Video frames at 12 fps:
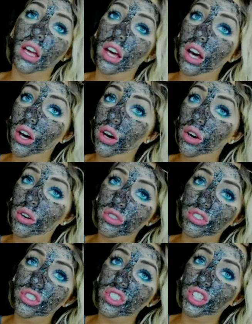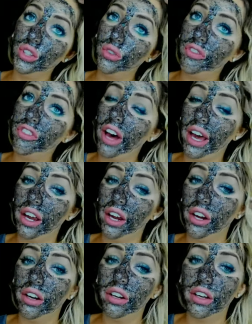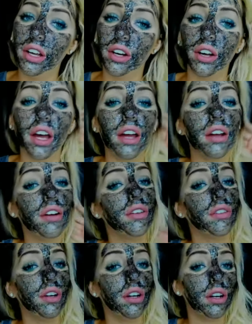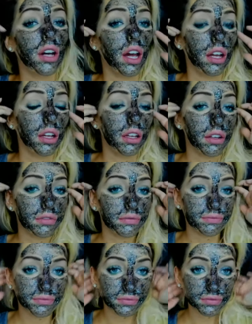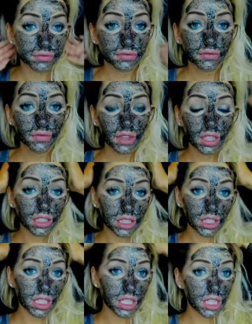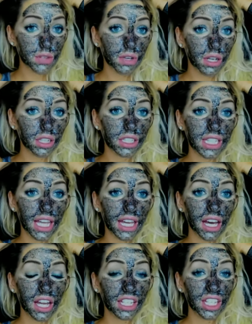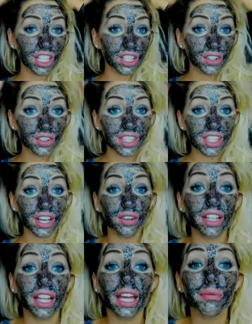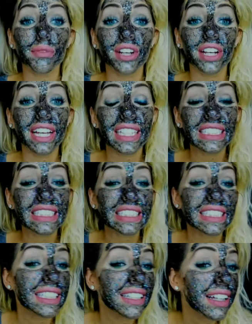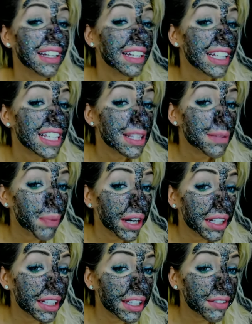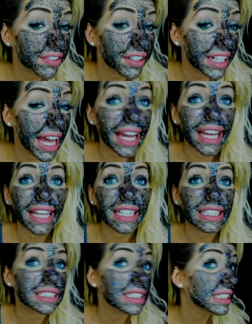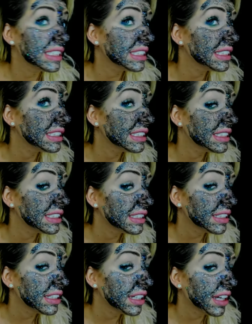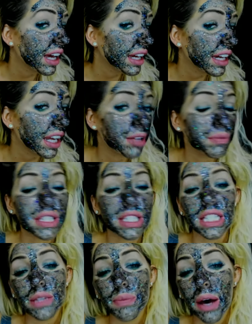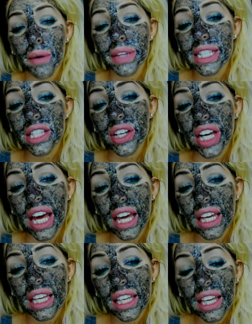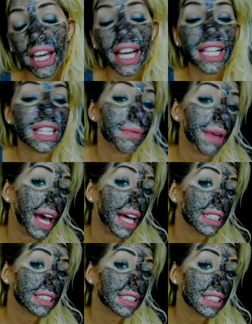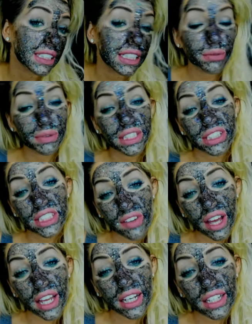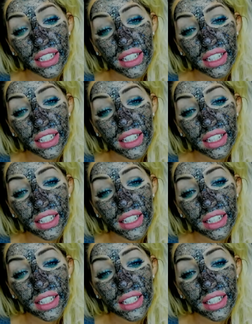Oh, shoot, fire. Okay, we're okay. So this is what it looks like on you. So glamorous. Sparkling for days. I kind of missed a spot, but that's okay. It's a mask. It'll be just fine.